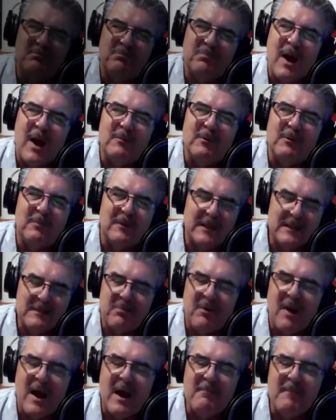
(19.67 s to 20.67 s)
probably
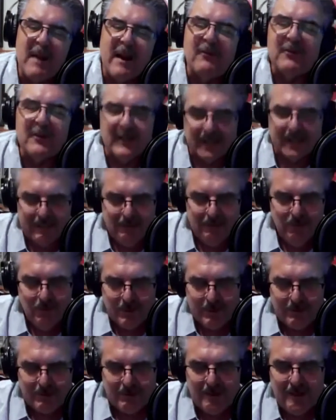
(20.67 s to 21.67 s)
primarily
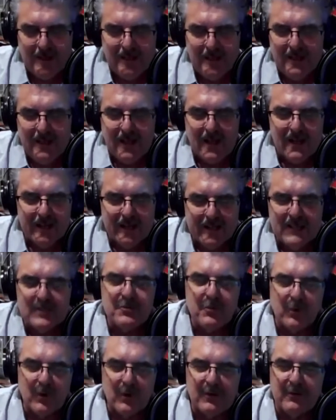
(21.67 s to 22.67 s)
with his
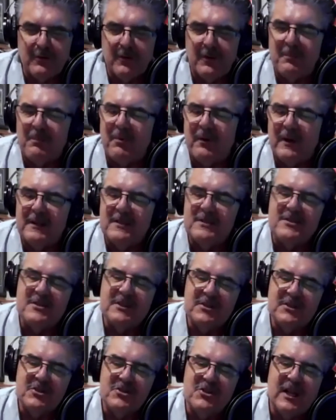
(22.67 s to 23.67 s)
work with Prince
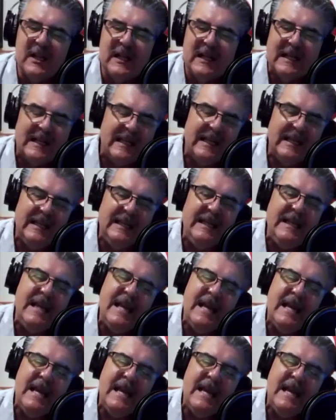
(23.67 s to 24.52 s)
and Sheila E.